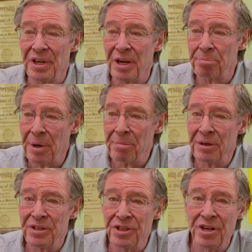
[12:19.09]
And
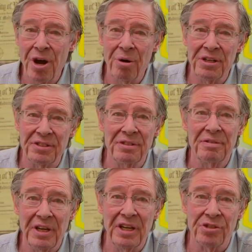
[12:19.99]
Premarin, as you know,
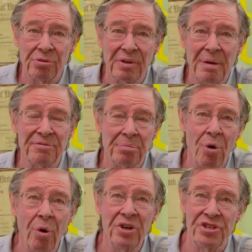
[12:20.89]
comes from
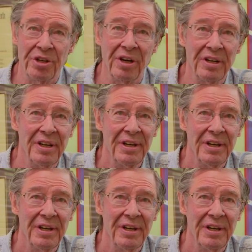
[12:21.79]
horse urine.